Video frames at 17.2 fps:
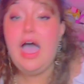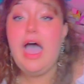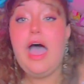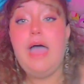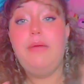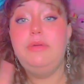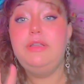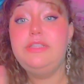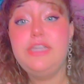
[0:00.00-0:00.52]

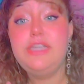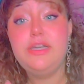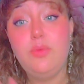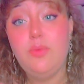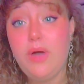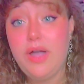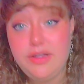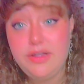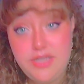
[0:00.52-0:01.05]
I'm going to take a
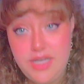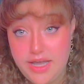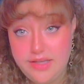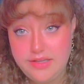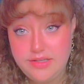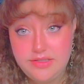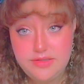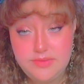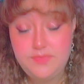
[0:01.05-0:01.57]
wild
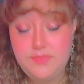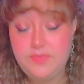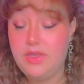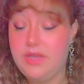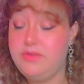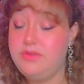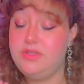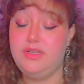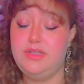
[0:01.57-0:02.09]
guess.
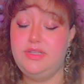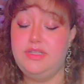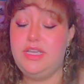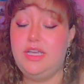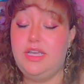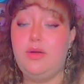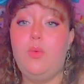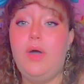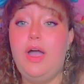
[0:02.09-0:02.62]
I'm just going to
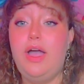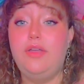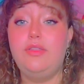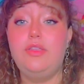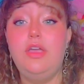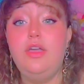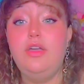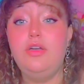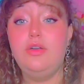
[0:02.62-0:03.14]
take a wild,
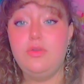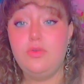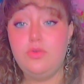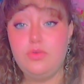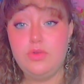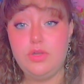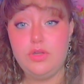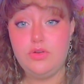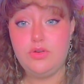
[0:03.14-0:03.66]

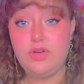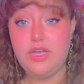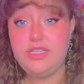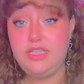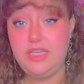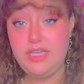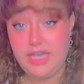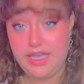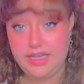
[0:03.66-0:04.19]

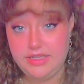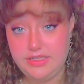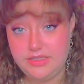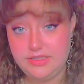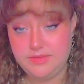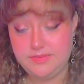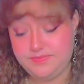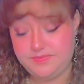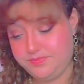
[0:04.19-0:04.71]
crazy guess.